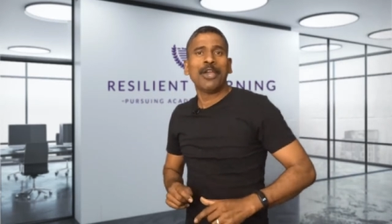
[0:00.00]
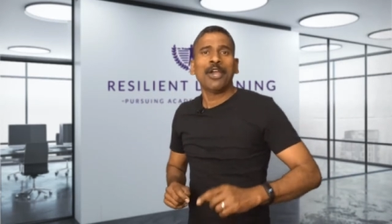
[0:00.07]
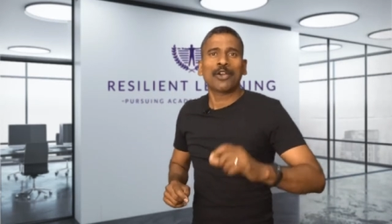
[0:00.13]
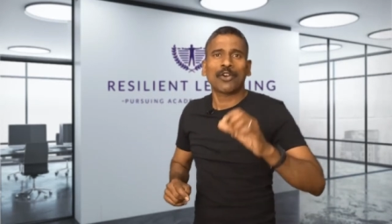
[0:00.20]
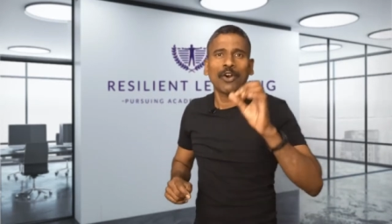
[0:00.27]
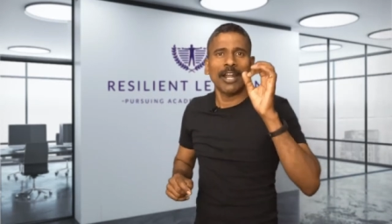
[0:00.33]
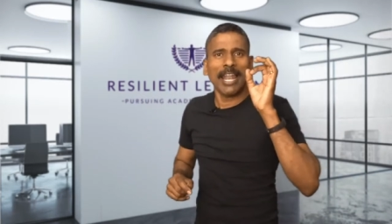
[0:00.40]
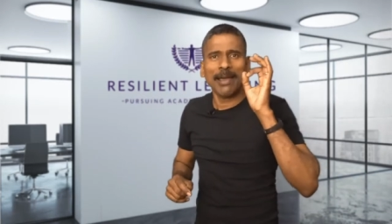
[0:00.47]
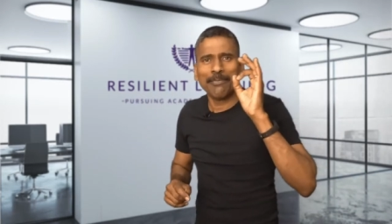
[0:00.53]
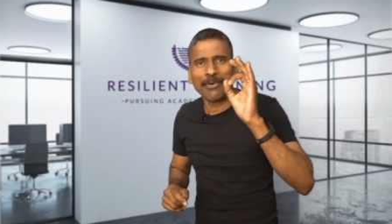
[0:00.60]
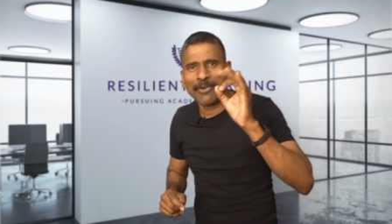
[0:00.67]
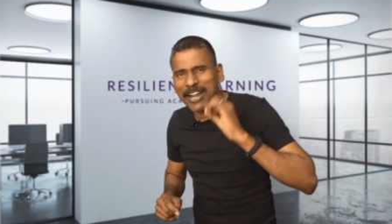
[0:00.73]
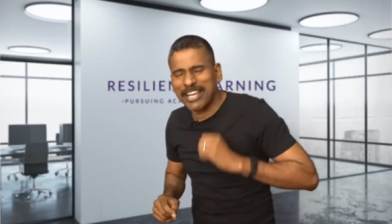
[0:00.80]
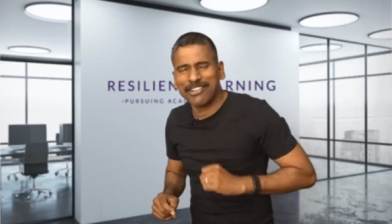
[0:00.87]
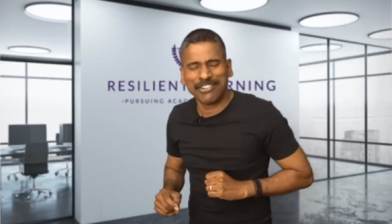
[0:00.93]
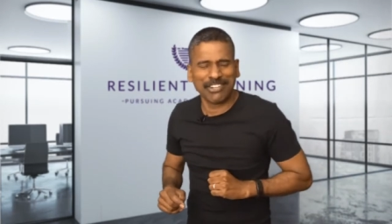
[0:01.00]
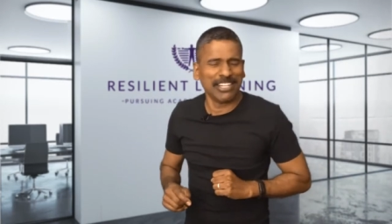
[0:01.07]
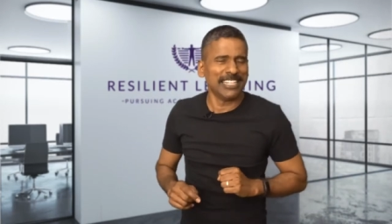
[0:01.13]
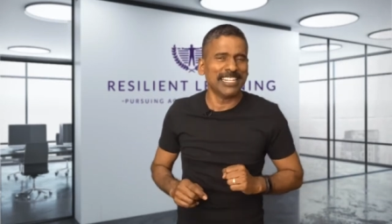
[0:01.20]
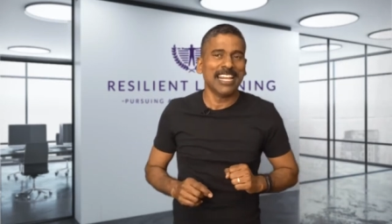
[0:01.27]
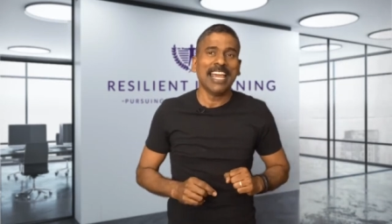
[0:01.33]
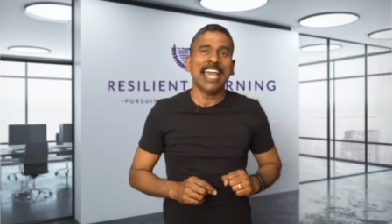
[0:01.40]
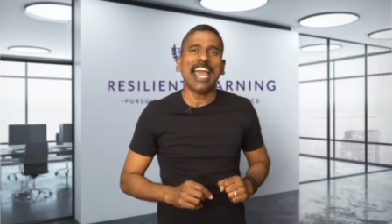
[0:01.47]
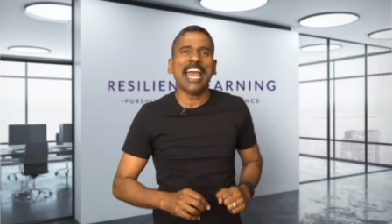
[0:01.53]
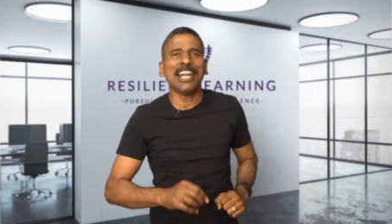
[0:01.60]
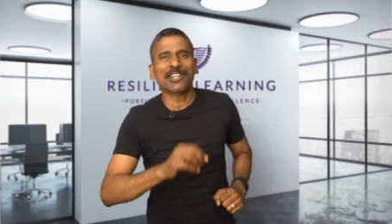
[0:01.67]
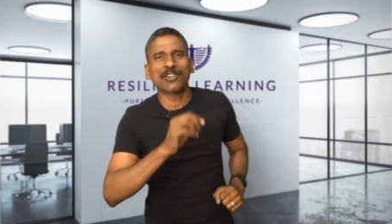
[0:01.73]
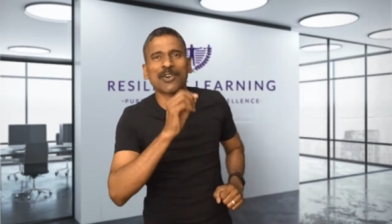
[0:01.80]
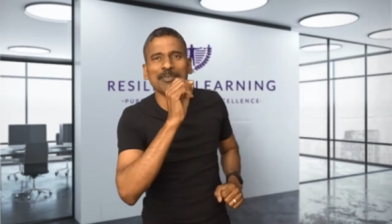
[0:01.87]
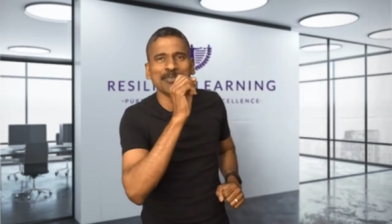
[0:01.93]
collaboration,
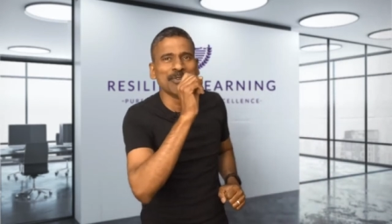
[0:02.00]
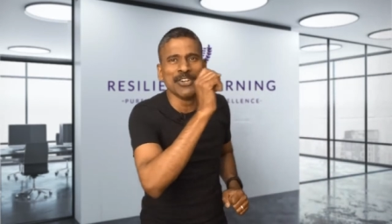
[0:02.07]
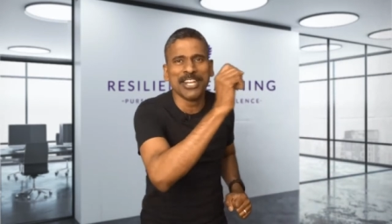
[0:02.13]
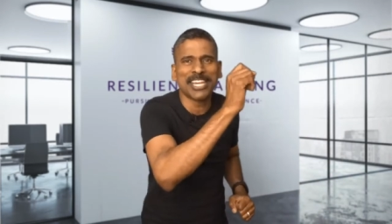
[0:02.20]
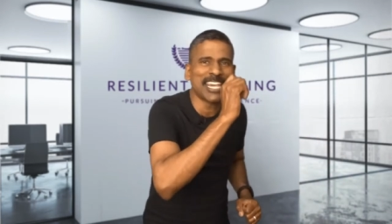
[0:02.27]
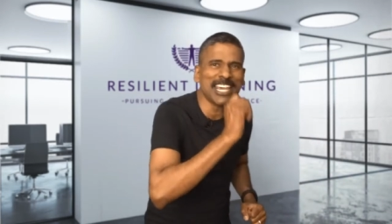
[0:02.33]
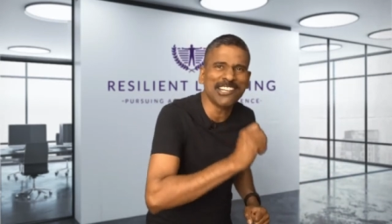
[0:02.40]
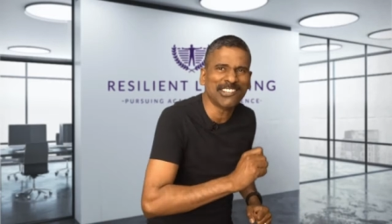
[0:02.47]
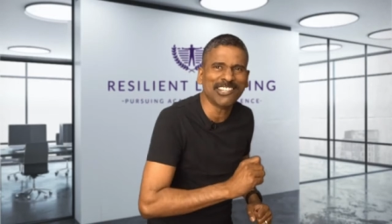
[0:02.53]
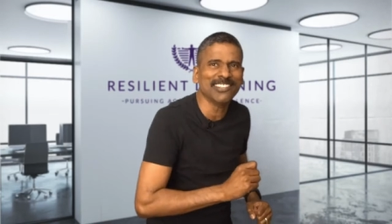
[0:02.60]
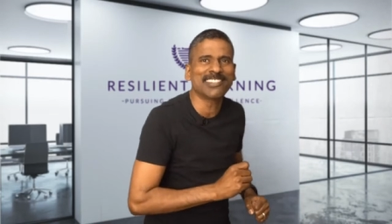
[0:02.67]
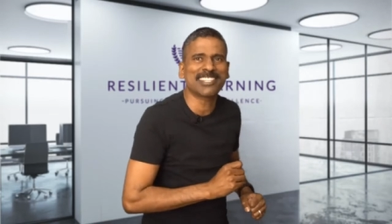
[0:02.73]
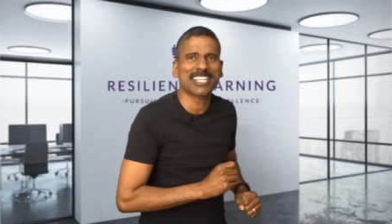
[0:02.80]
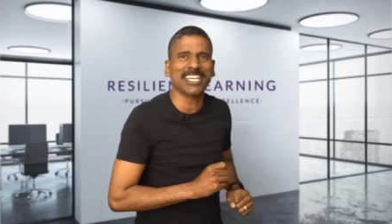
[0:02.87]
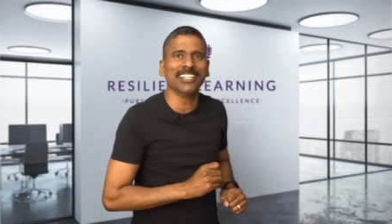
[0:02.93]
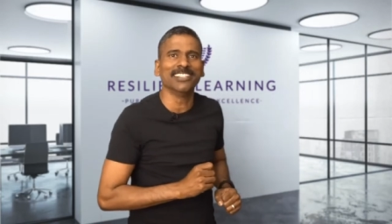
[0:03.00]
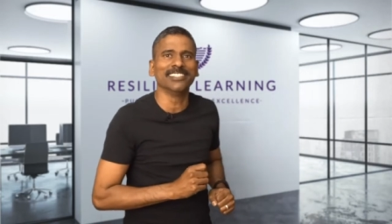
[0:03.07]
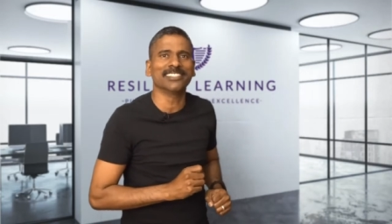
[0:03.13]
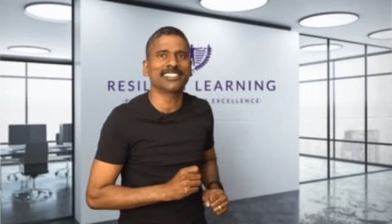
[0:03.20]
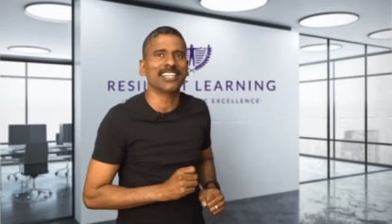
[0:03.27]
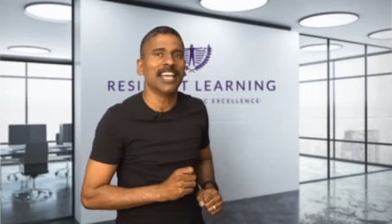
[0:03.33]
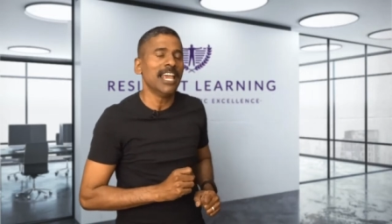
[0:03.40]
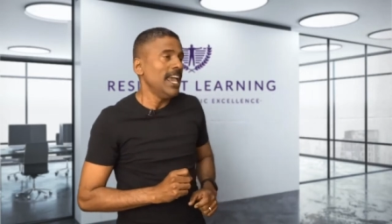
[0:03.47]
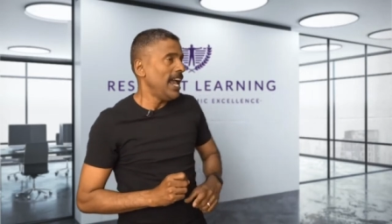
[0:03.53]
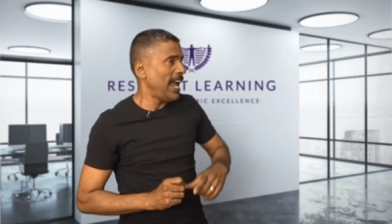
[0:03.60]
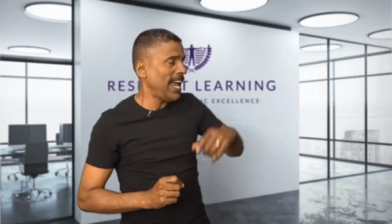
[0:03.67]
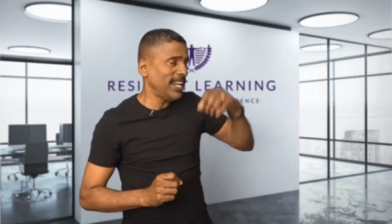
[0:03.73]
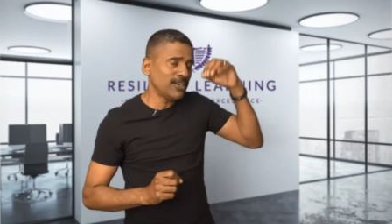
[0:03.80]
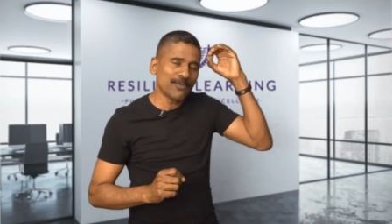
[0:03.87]
and communication skills, and